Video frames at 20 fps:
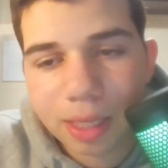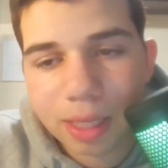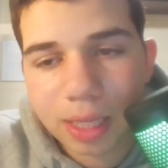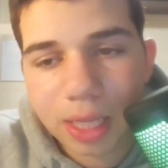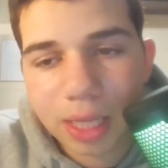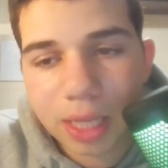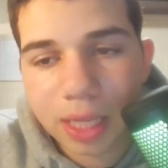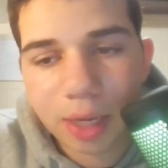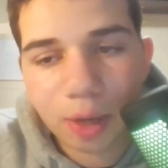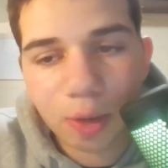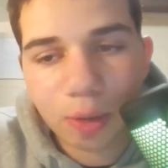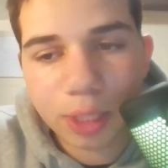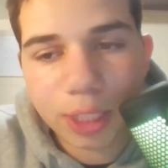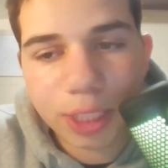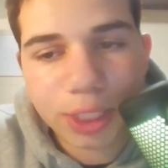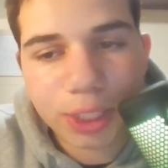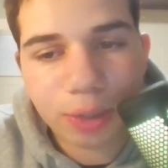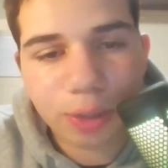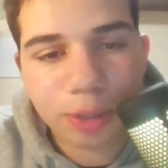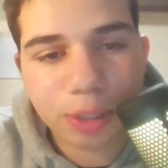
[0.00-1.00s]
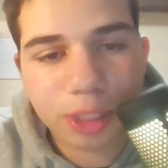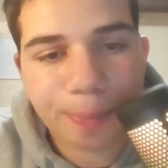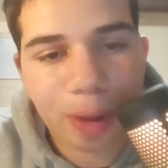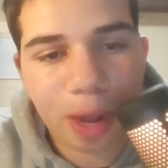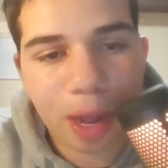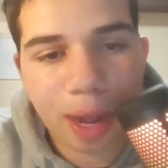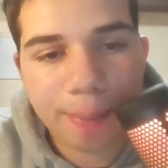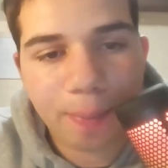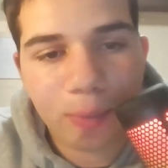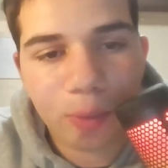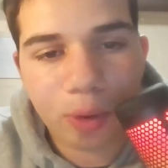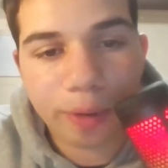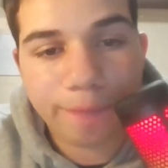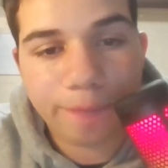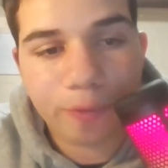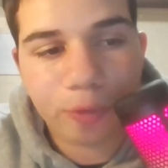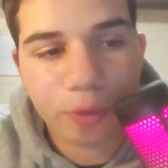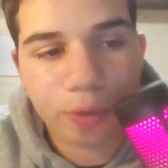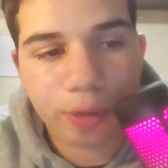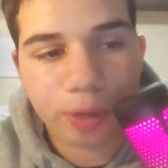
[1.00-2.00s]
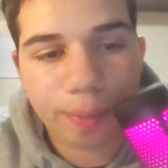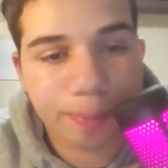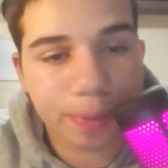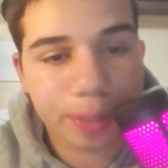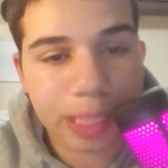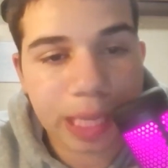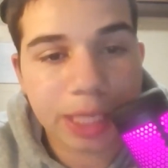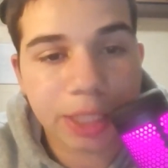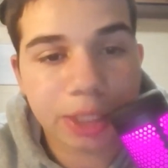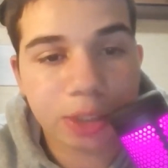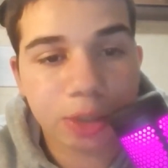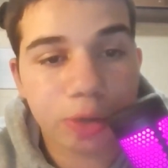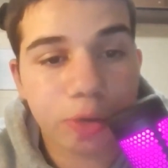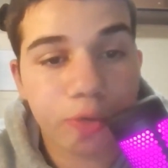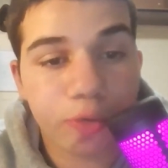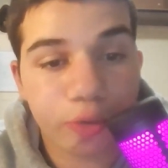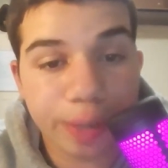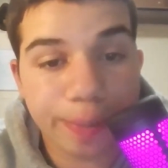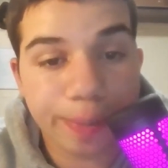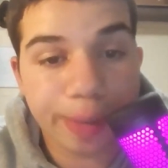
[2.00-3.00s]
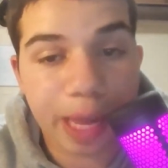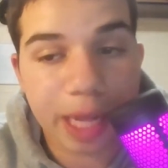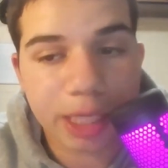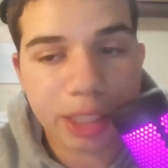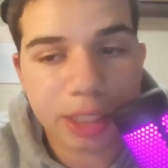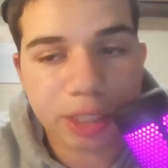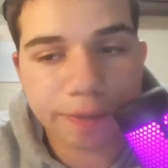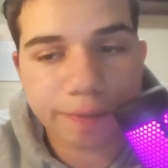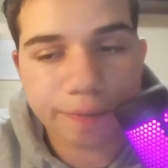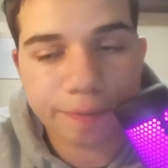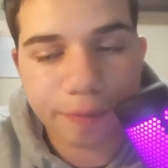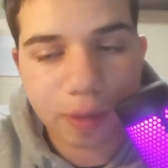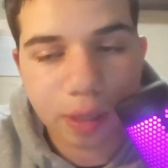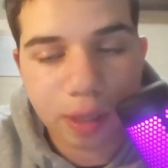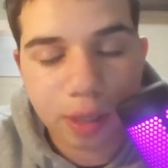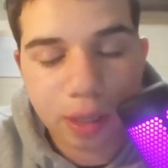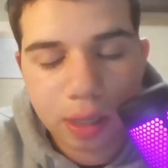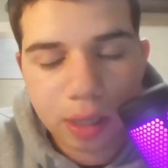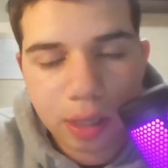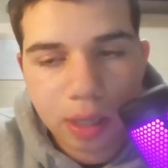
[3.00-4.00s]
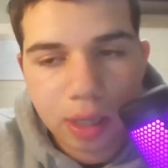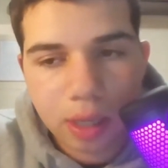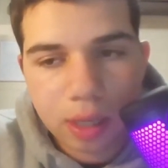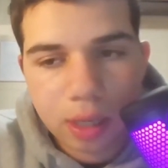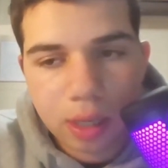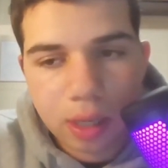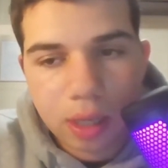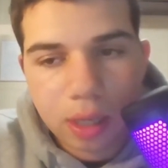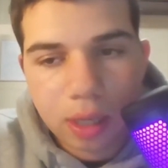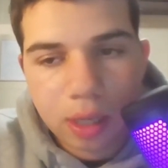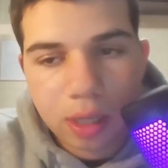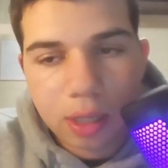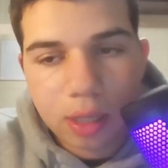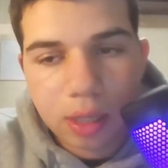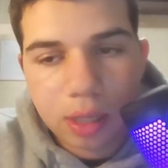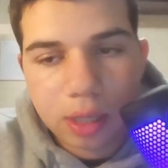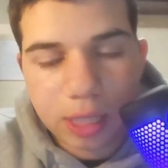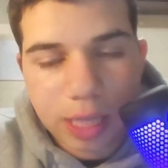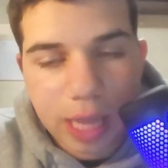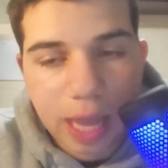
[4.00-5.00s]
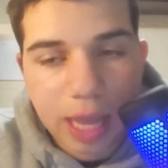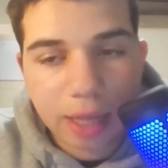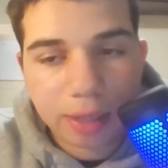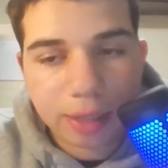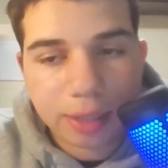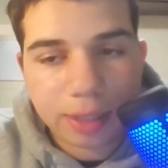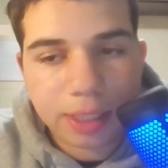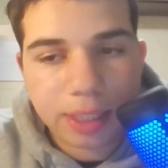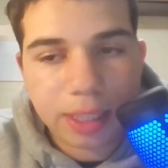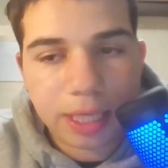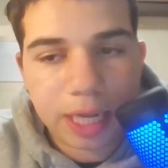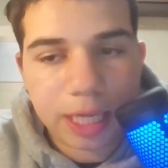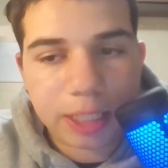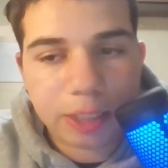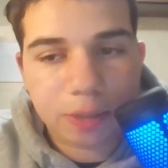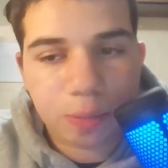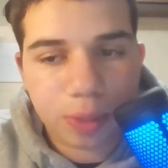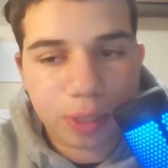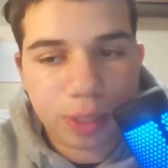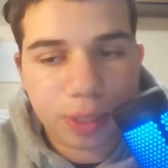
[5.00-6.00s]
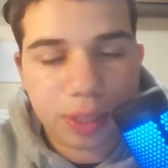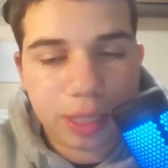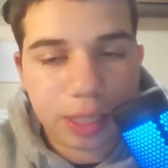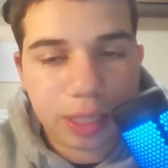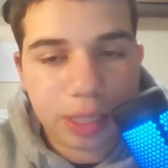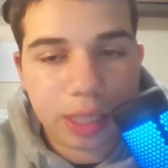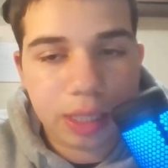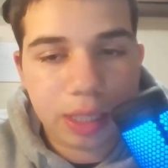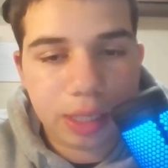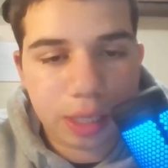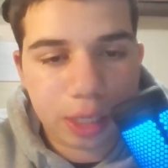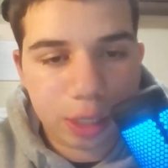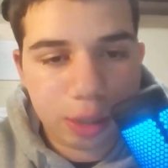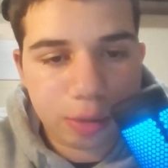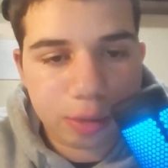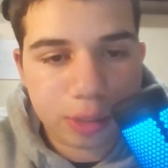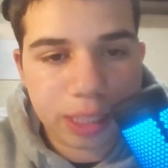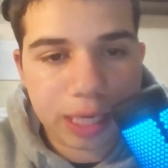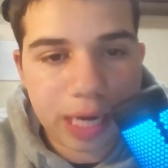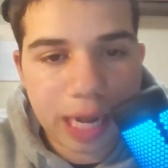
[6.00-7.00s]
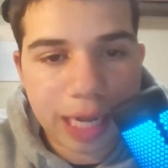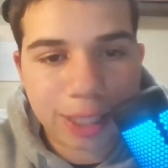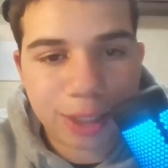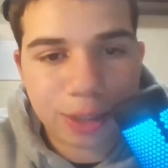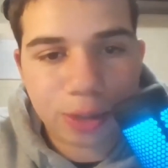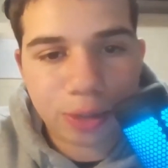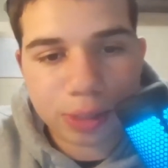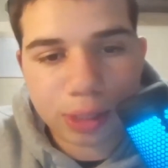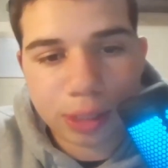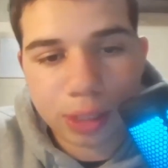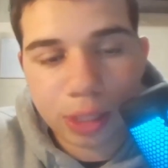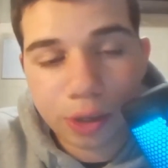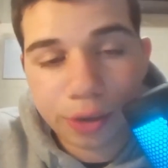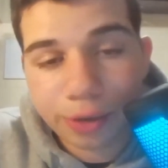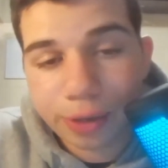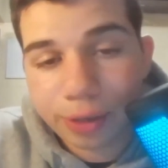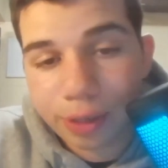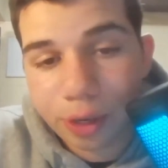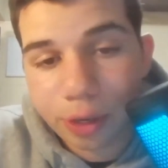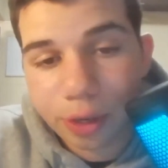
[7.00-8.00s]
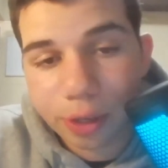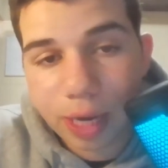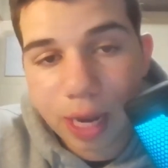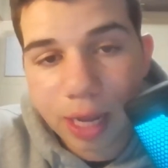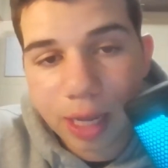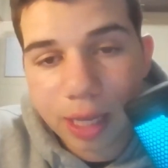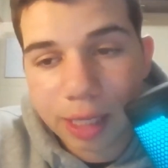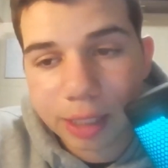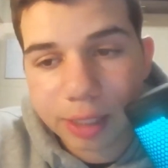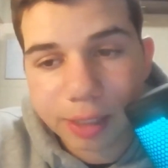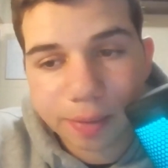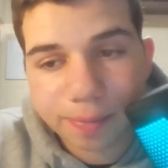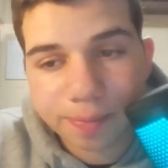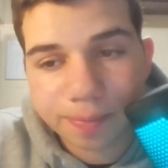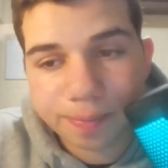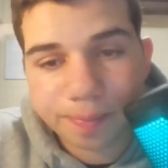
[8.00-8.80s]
it only stirs the pot more for a potential rematch of the ALCS with the Houston Astros and the New York Yankees.